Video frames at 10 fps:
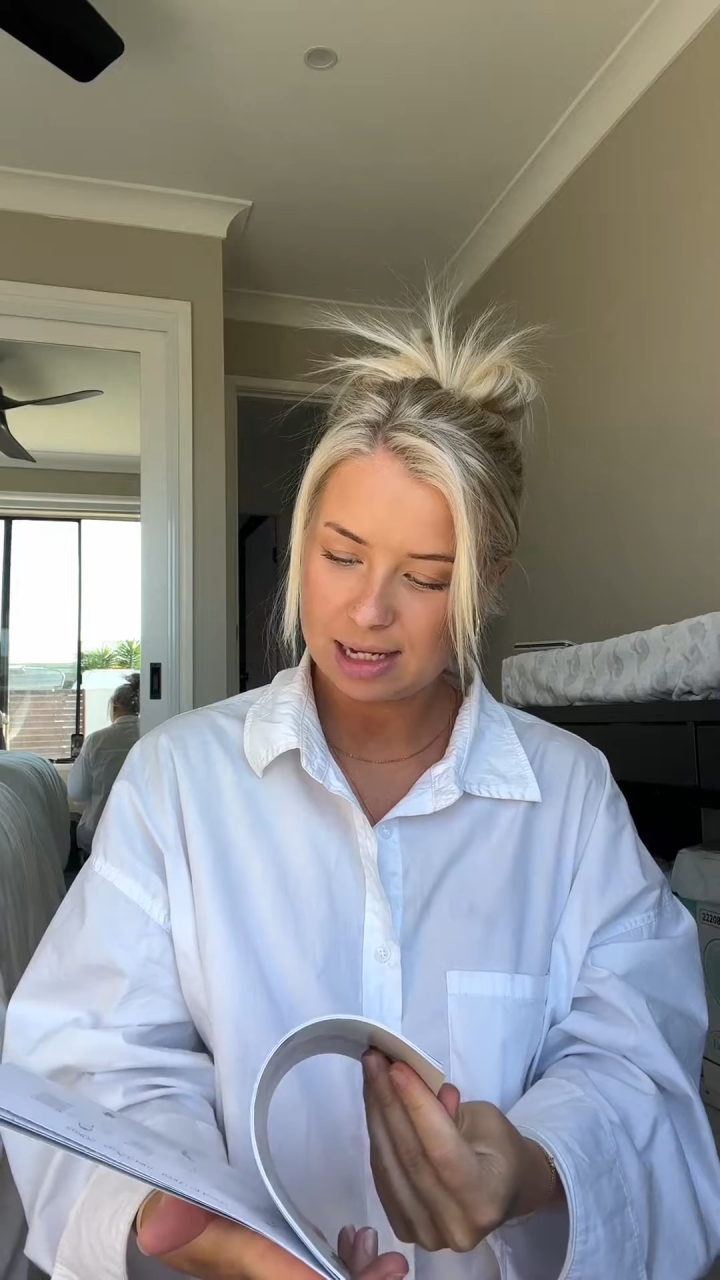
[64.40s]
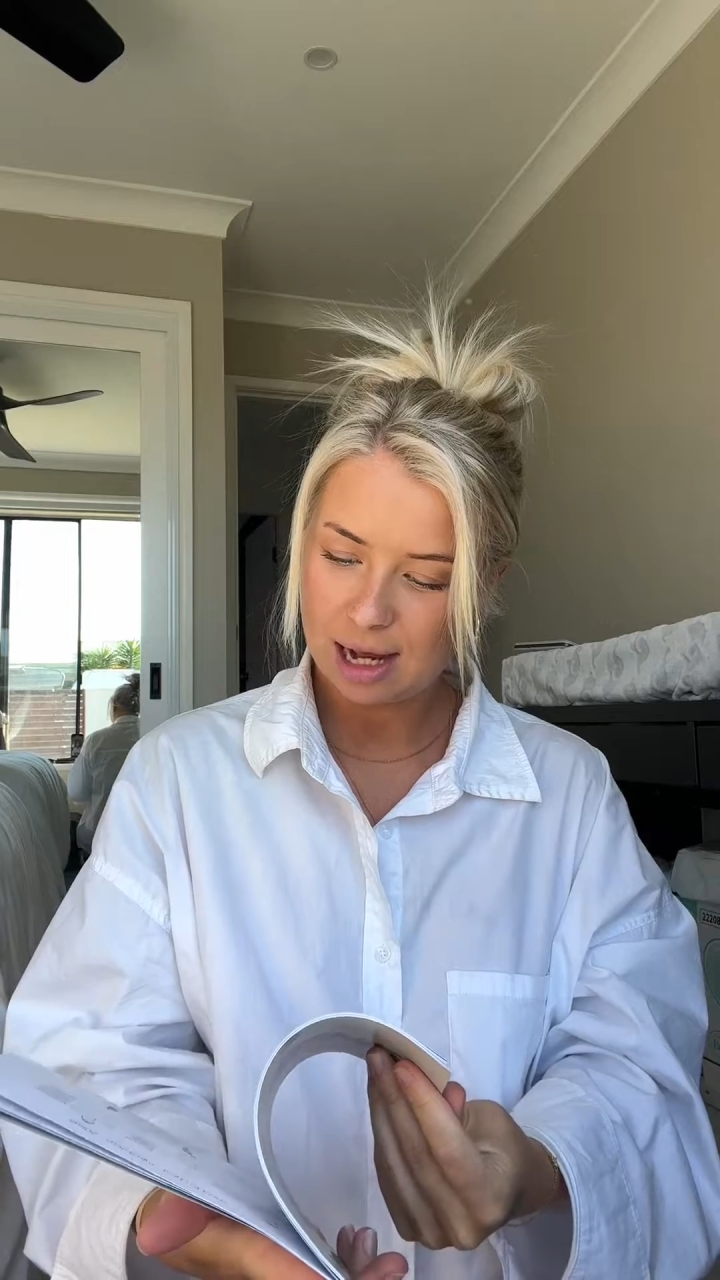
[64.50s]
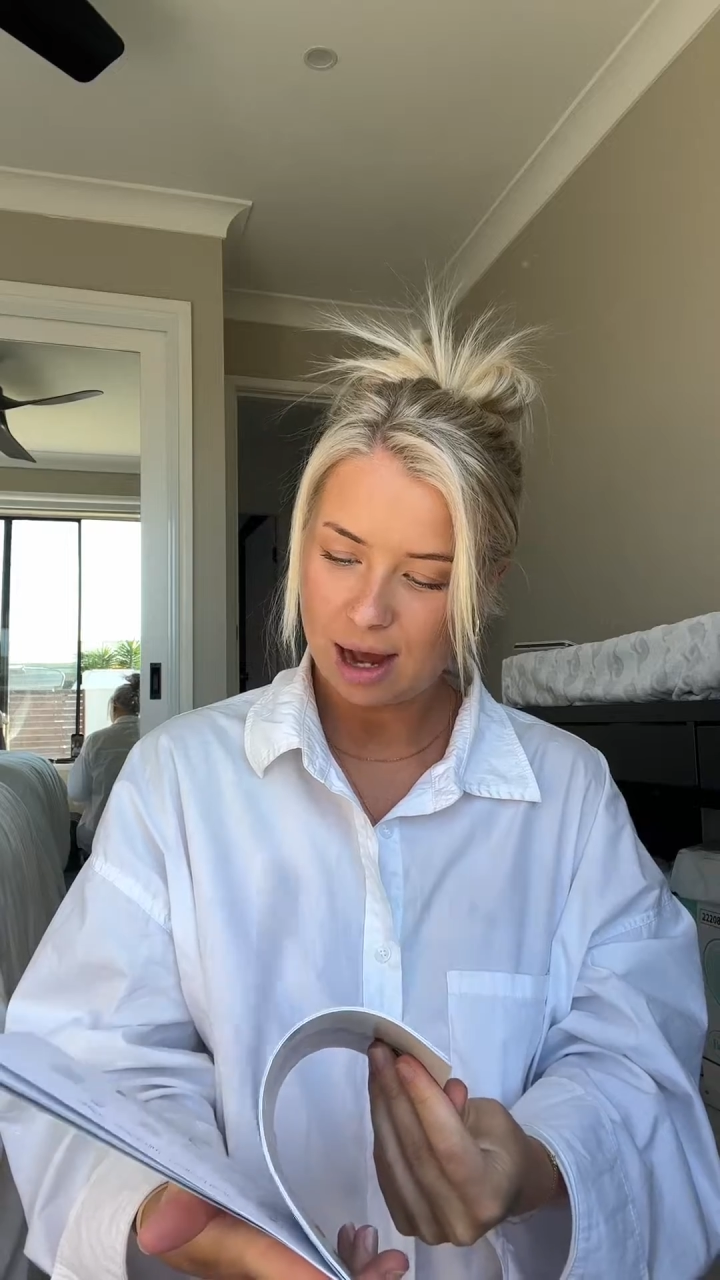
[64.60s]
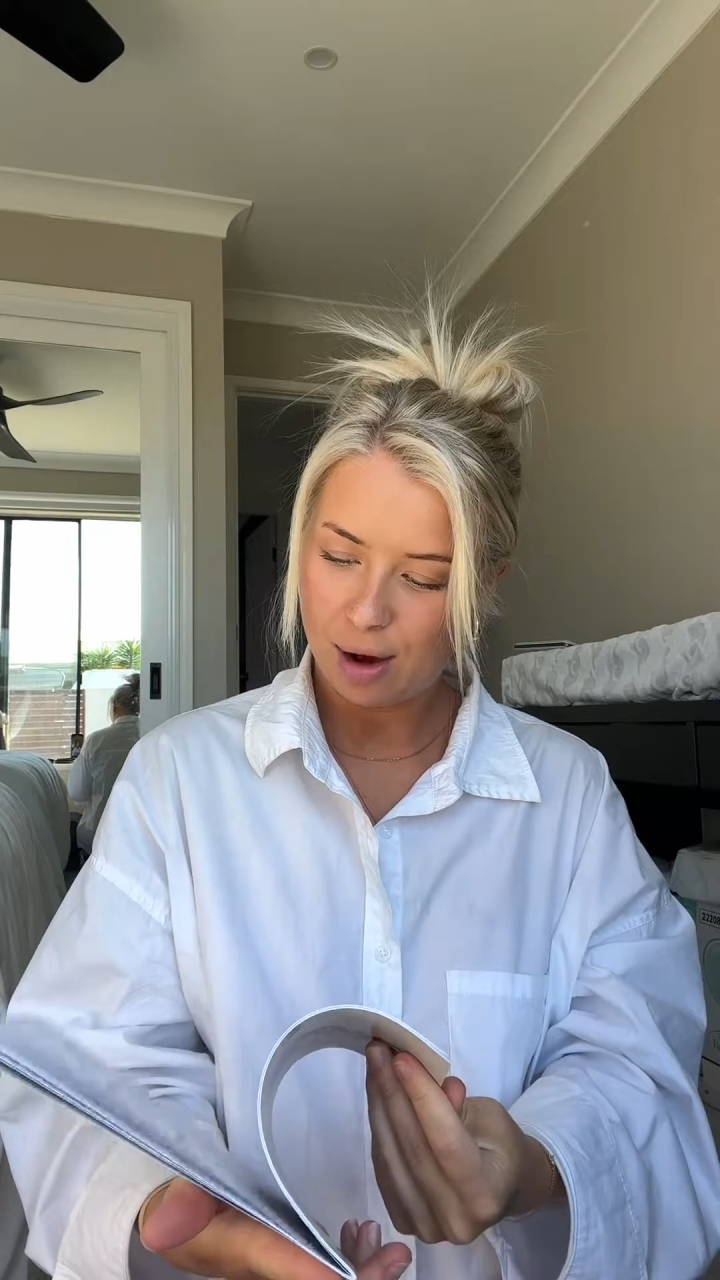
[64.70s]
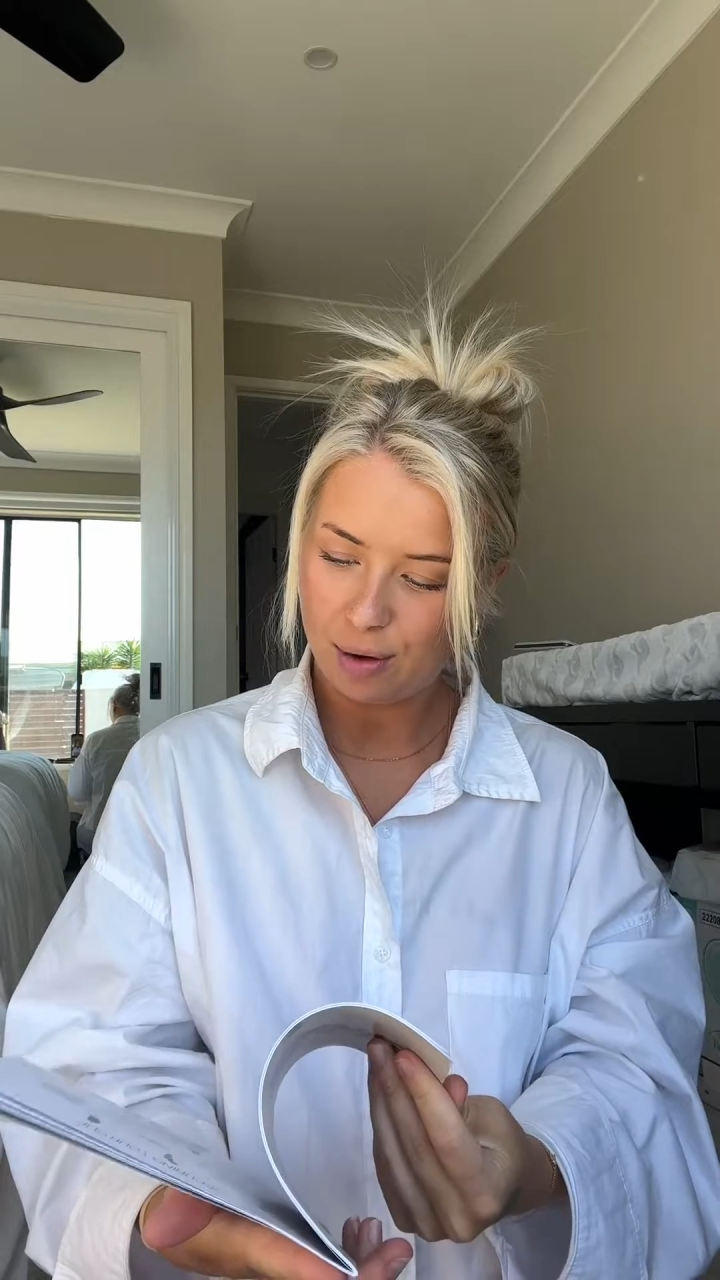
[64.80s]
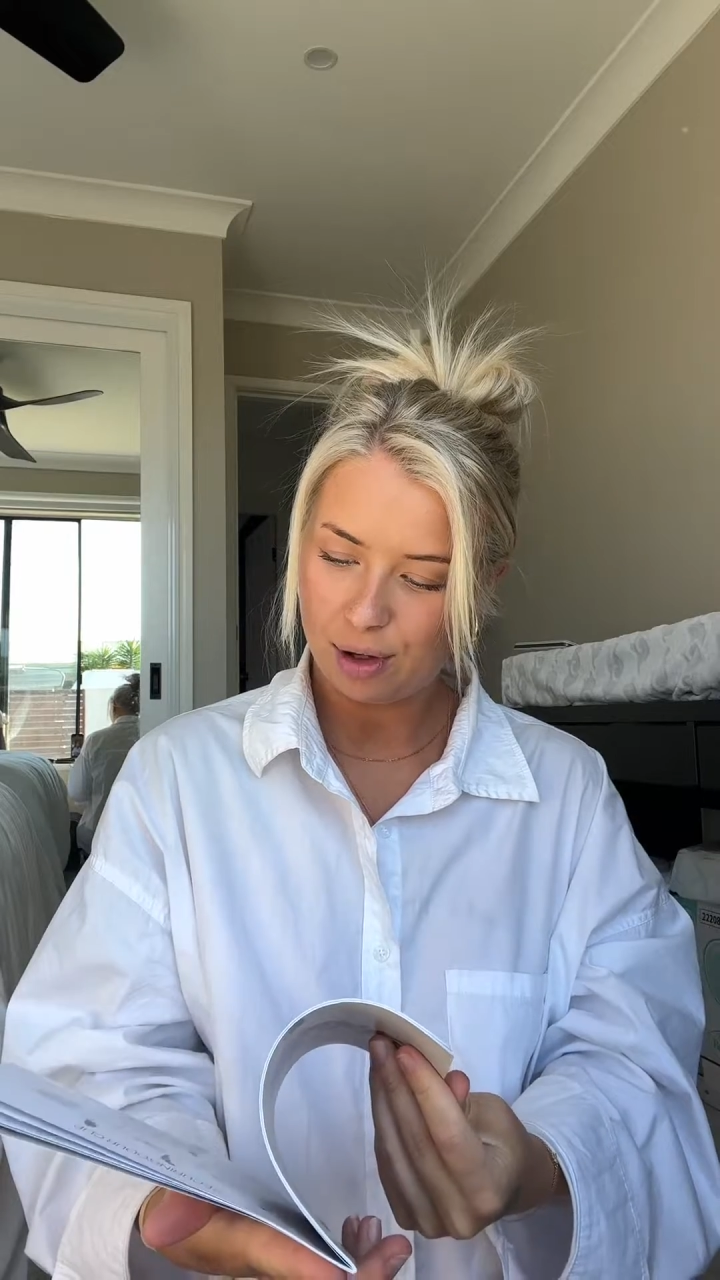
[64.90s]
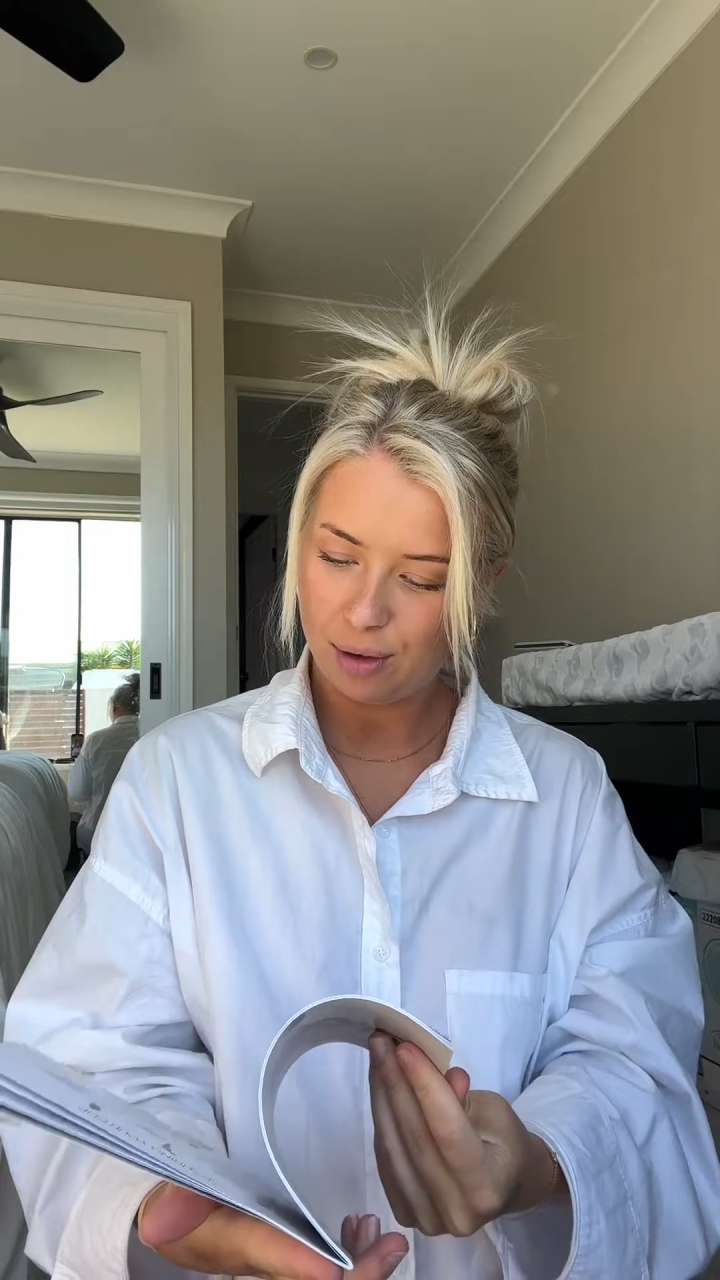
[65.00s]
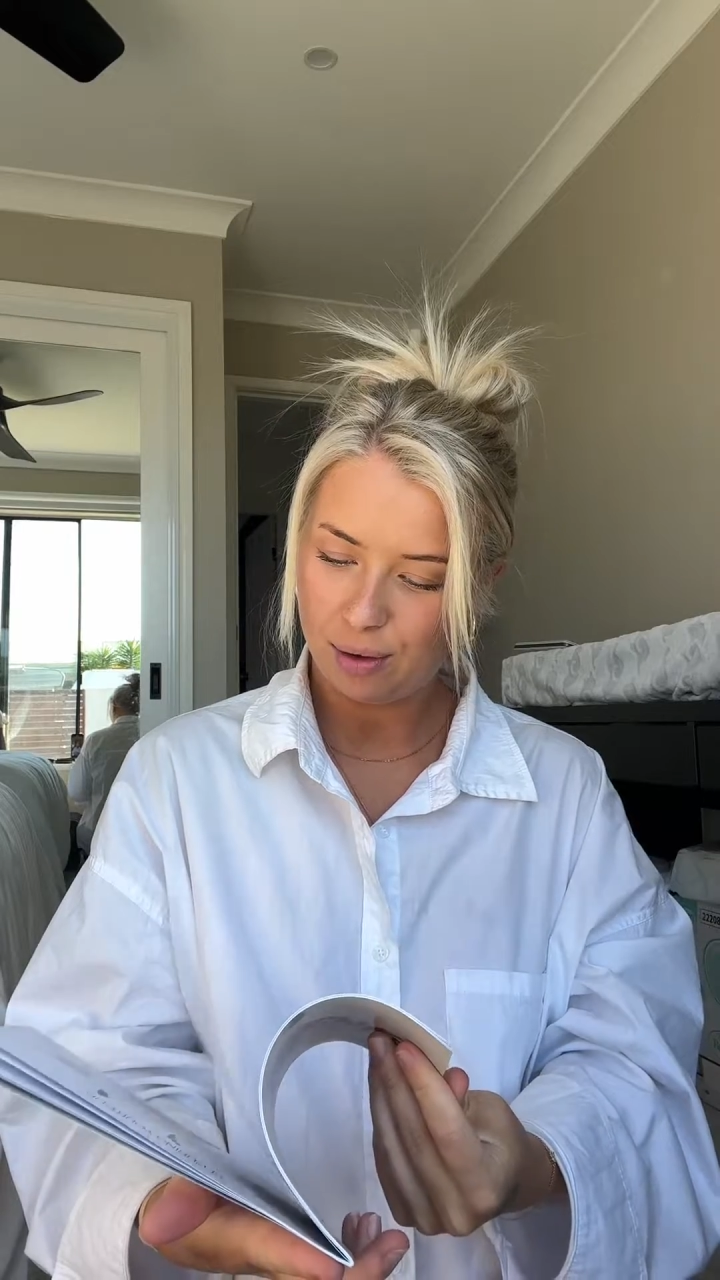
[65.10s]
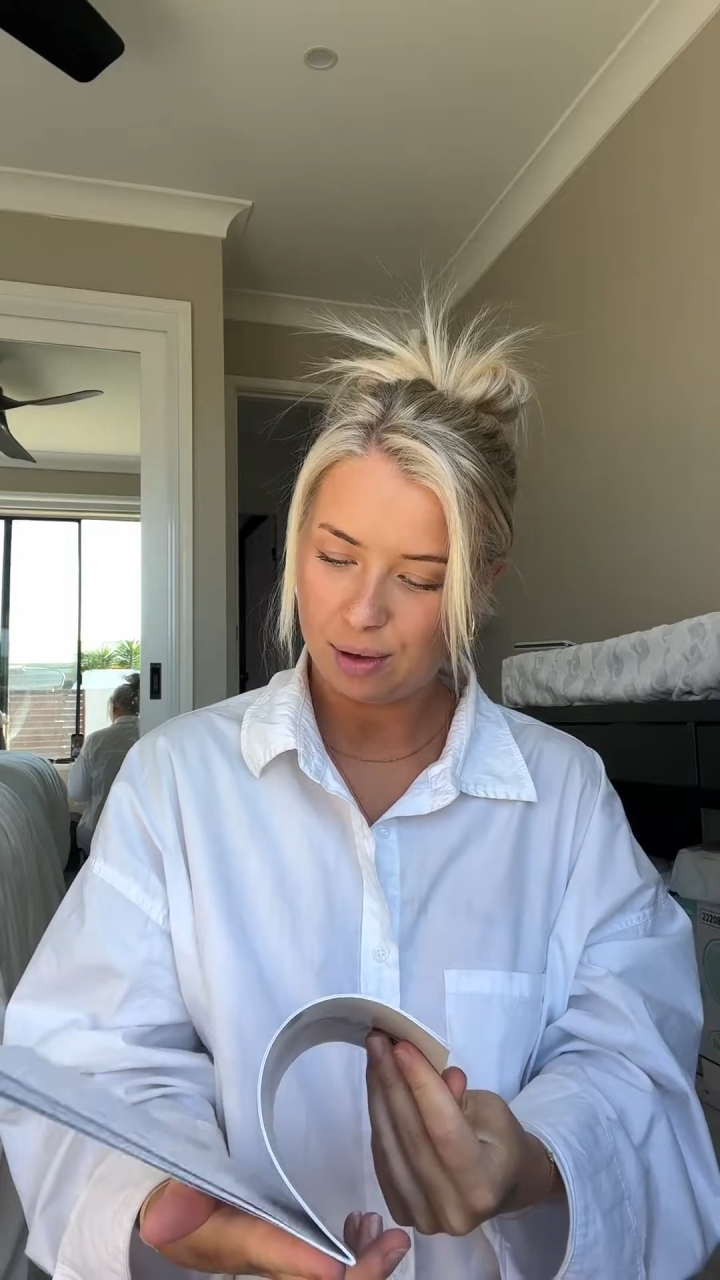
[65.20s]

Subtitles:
how you